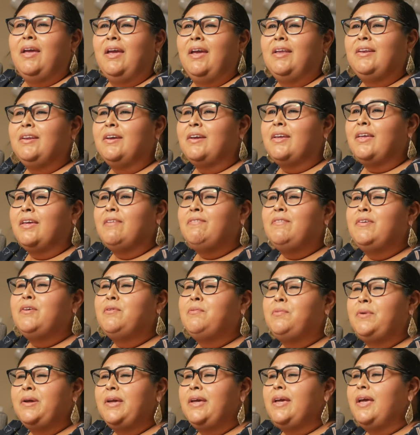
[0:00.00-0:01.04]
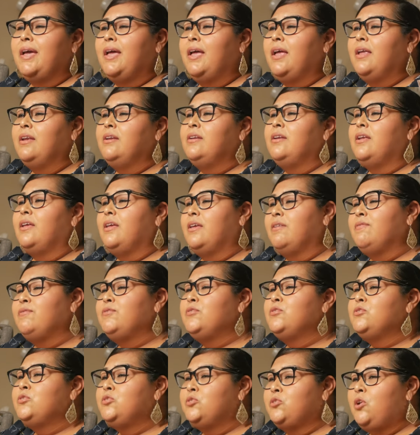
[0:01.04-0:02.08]
In a given weekend, if
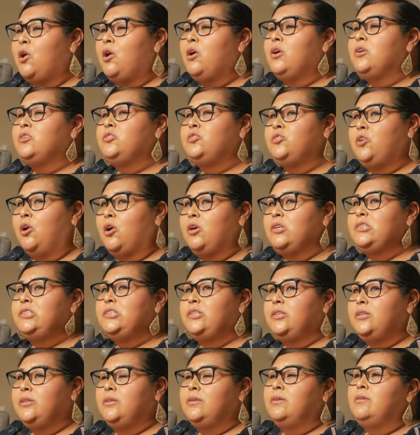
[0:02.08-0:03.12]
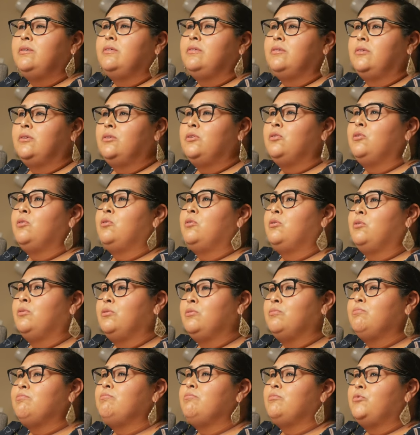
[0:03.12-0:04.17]
you start charging, you know,
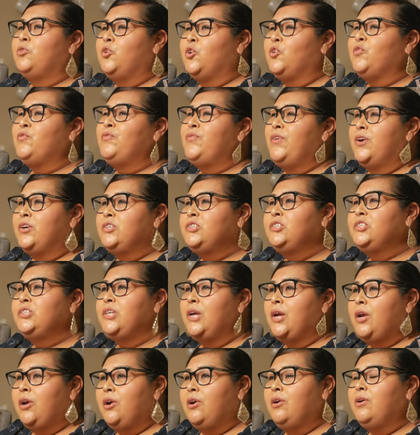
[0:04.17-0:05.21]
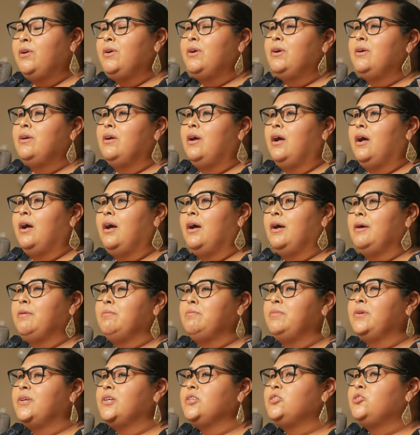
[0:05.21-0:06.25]
your fair share, um,
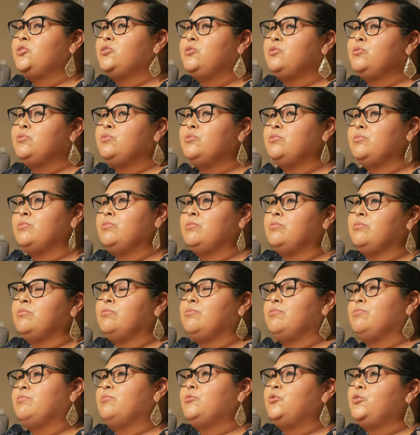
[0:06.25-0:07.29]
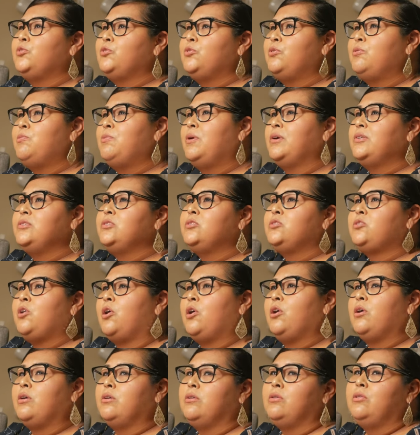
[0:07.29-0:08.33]
because you you don't want to
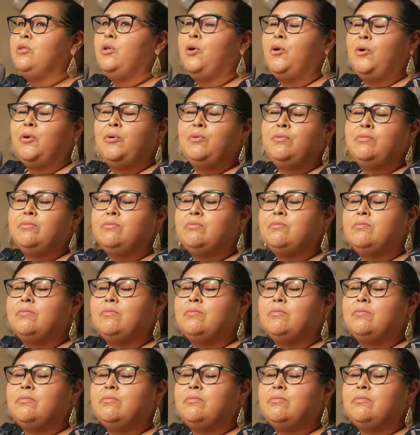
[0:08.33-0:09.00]
start low,